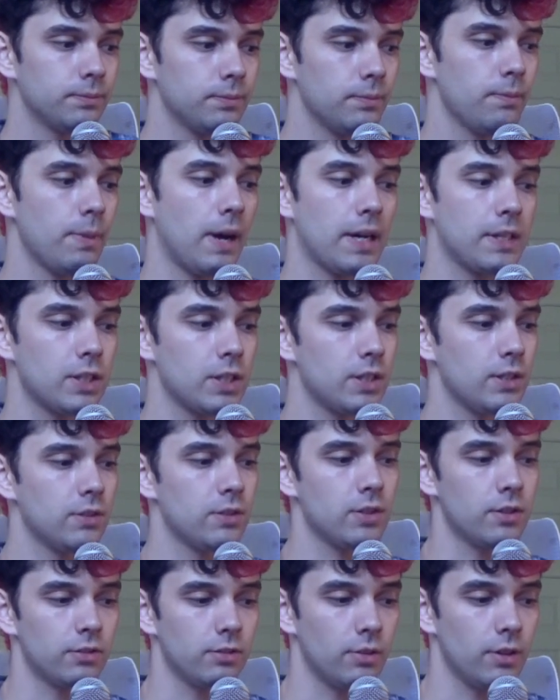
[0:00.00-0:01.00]
batches
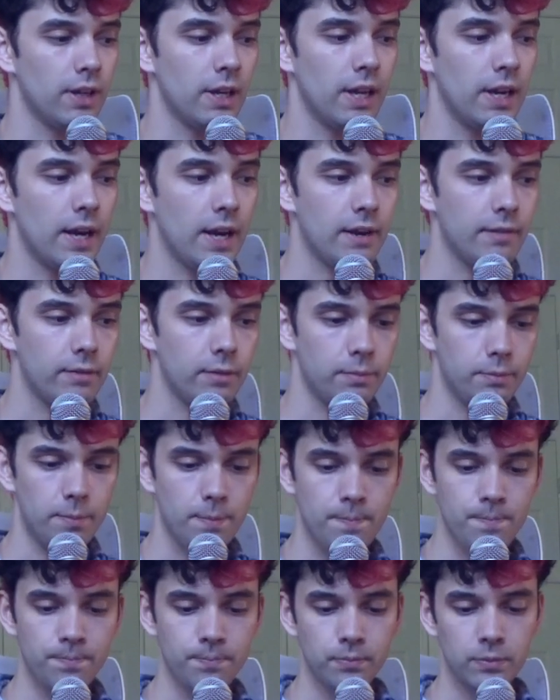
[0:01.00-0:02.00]
just so that I have them
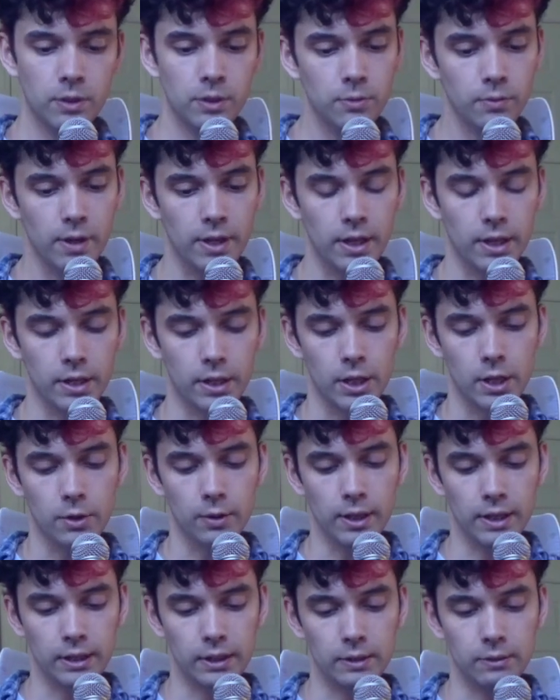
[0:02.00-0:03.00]
ready to go
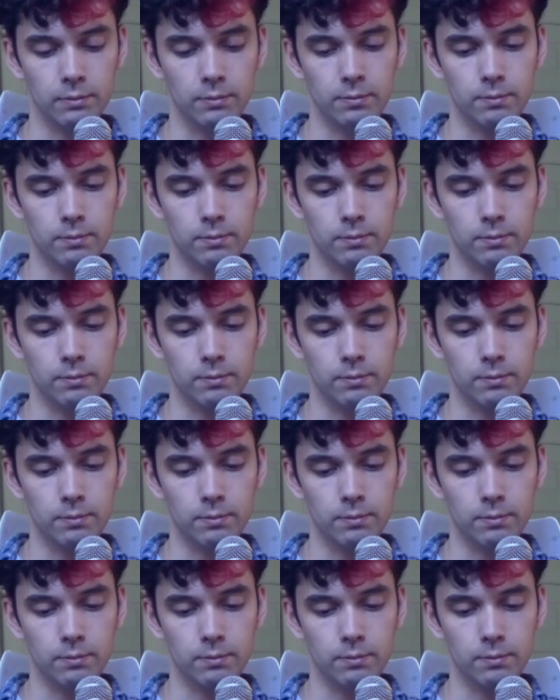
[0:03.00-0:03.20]
and I can